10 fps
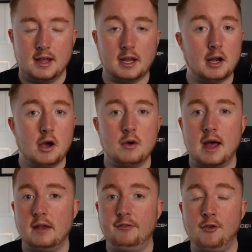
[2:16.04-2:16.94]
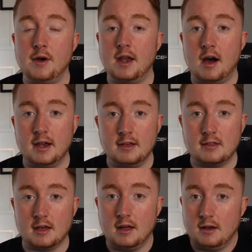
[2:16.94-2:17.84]
and the
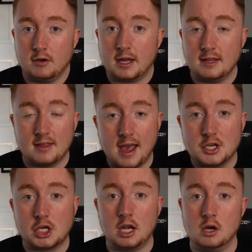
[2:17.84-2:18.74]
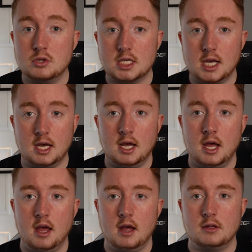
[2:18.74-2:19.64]
49ers are looking to edge closer
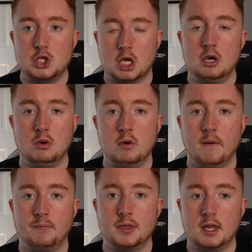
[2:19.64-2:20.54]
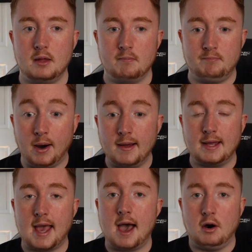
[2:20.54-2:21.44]
to
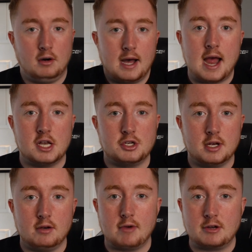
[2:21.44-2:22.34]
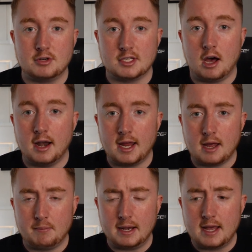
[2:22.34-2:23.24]
buying out Andrea Radrizzani.
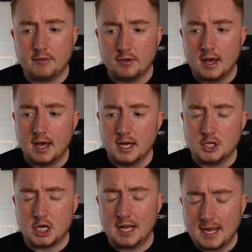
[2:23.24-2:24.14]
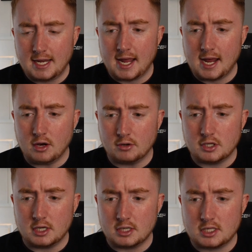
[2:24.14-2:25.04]
I believe Cellini or
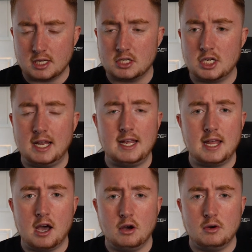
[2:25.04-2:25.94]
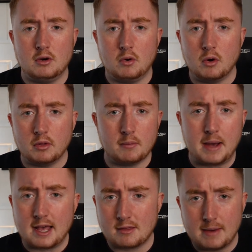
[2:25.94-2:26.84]
Cellino, or the
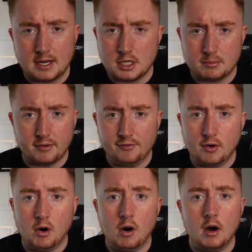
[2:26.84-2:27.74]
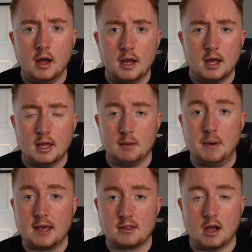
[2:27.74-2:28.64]
past manager before, the
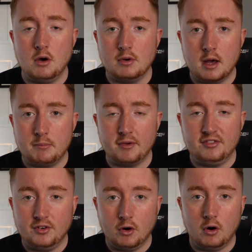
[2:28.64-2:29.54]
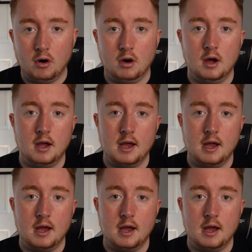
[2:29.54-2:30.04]
past owner before